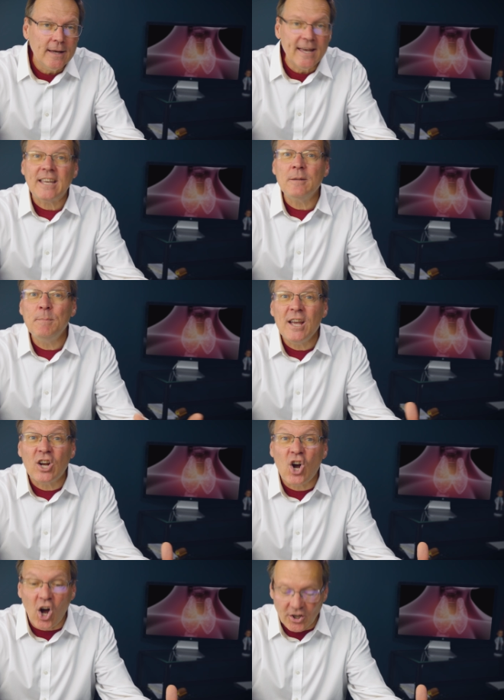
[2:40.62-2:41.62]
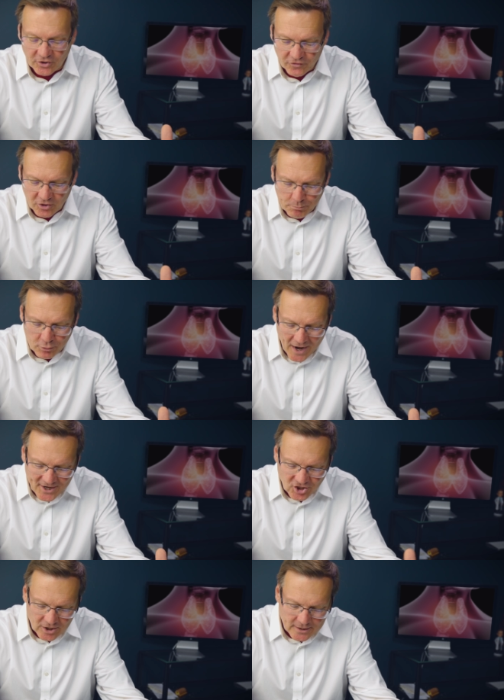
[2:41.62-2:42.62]
It can be a cause of
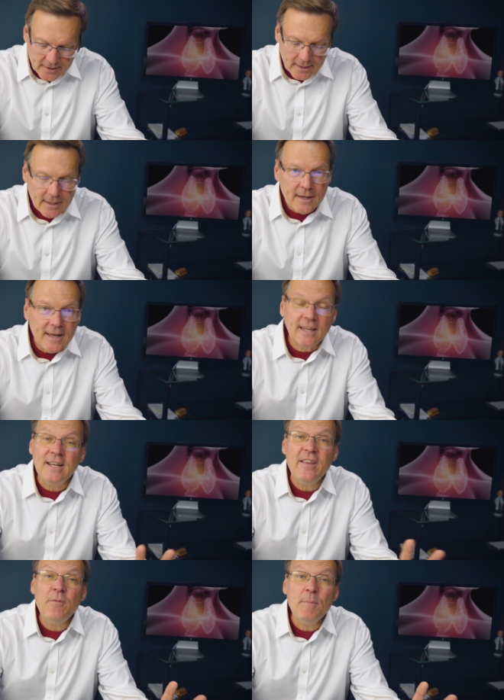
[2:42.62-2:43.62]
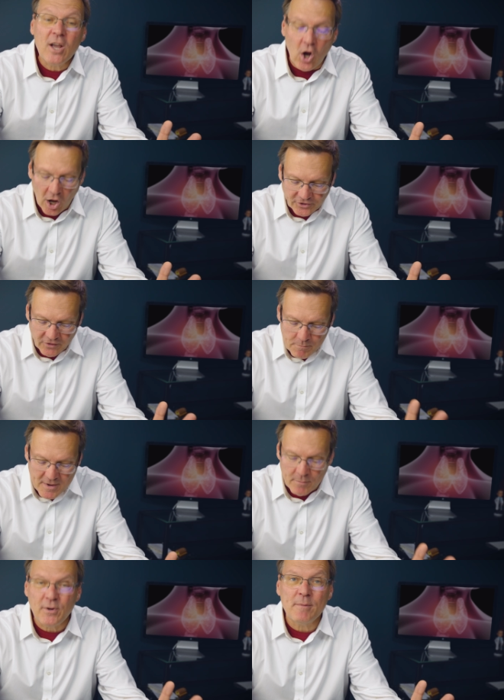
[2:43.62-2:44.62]
depression. It can even be cause of
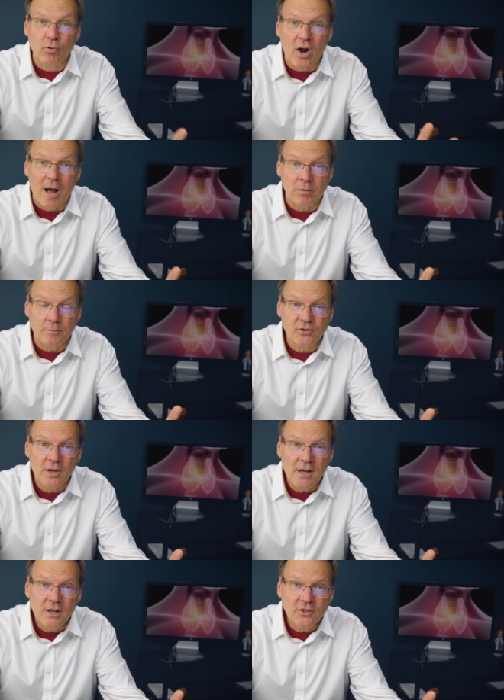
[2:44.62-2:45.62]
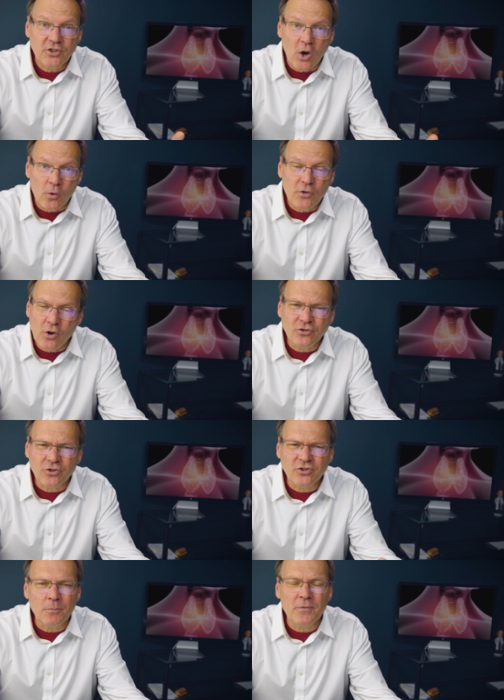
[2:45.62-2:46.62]
memory problems. So those
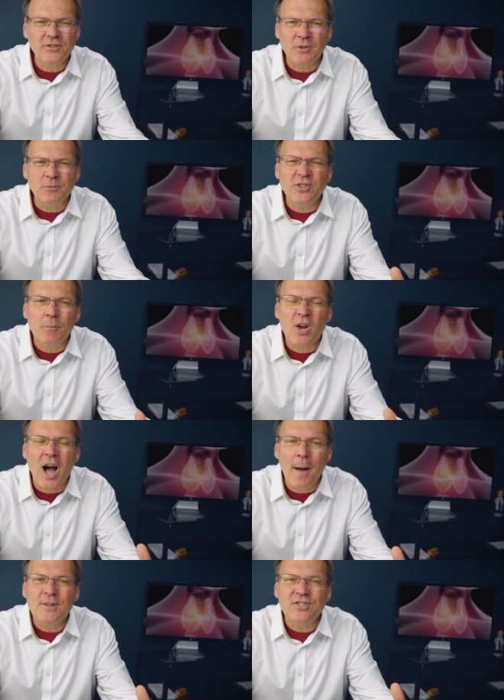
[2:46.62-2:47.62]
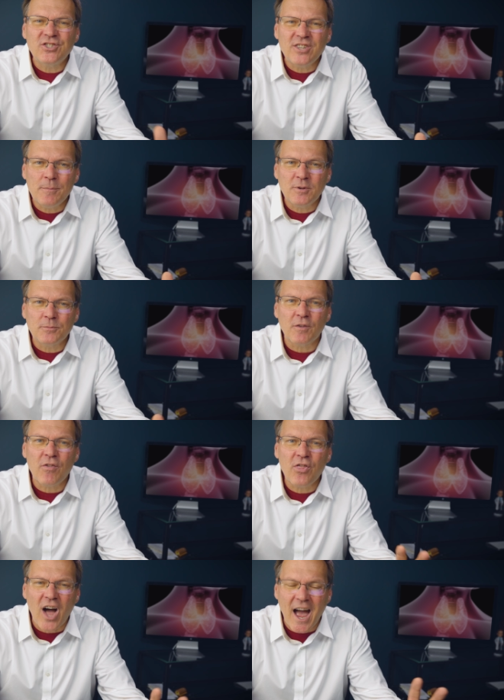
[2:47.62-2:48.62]
are some common symptoms
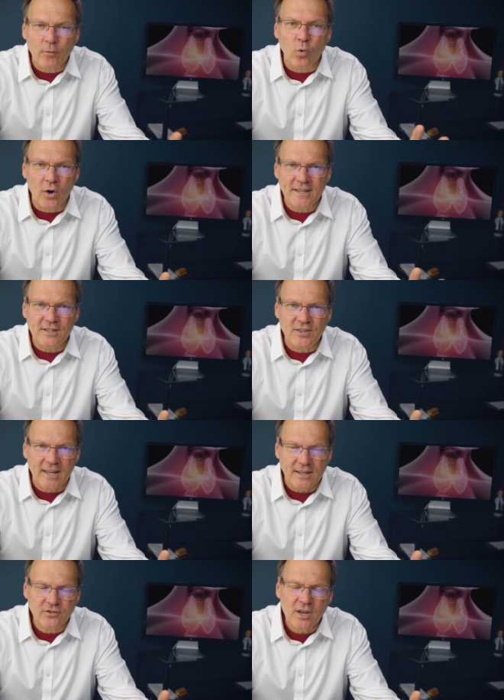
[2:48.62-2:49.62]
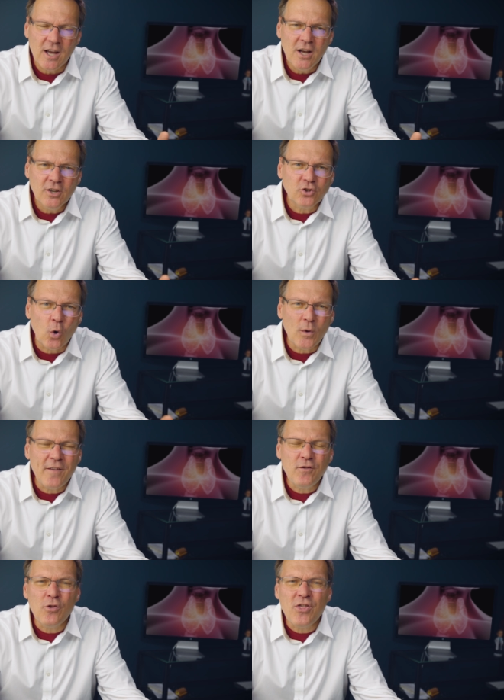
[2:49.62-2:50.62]
of thyroid disease. So
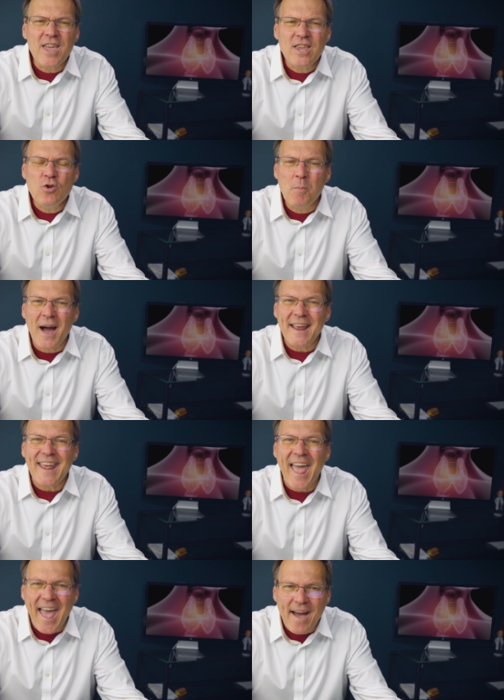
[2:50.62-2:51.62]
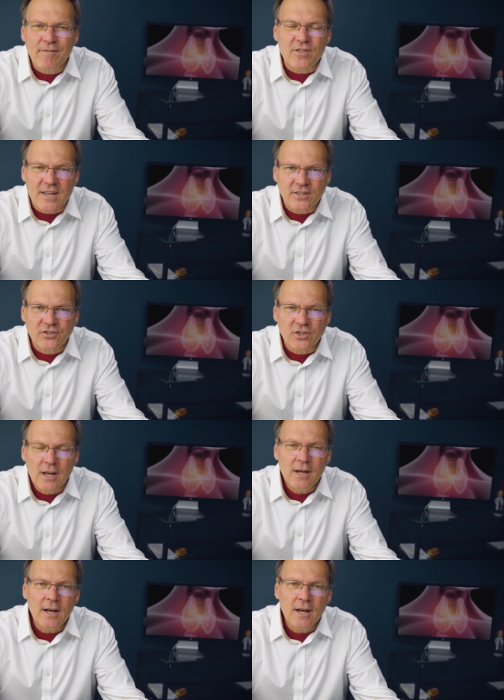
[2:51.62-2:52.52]
if you think you might have this,